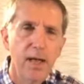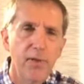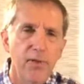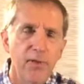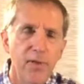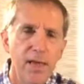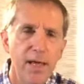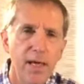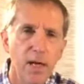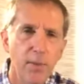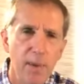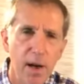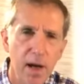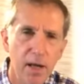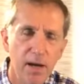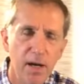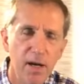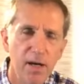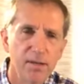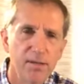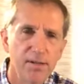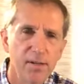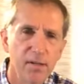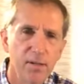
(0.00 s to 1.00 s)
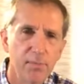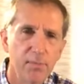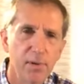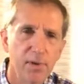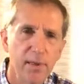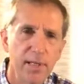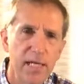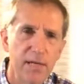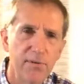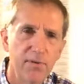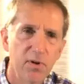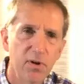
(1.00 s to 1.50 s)
and think about us as
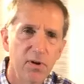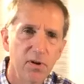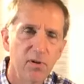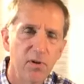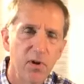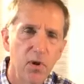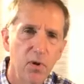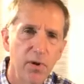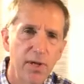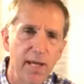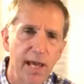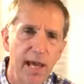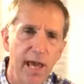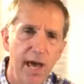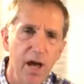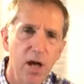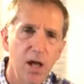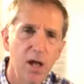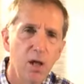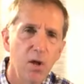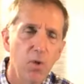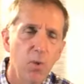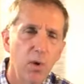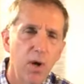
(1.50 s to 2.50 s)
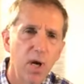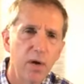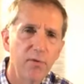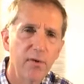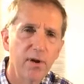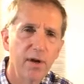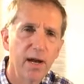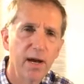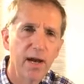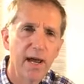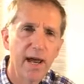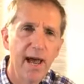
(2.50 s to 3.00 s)
believers, the only hell we're
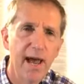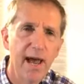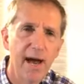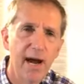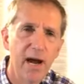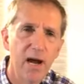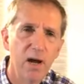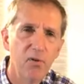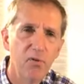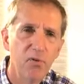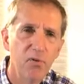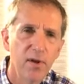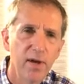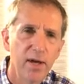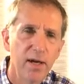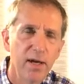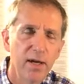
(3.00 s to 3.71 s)
ever going to have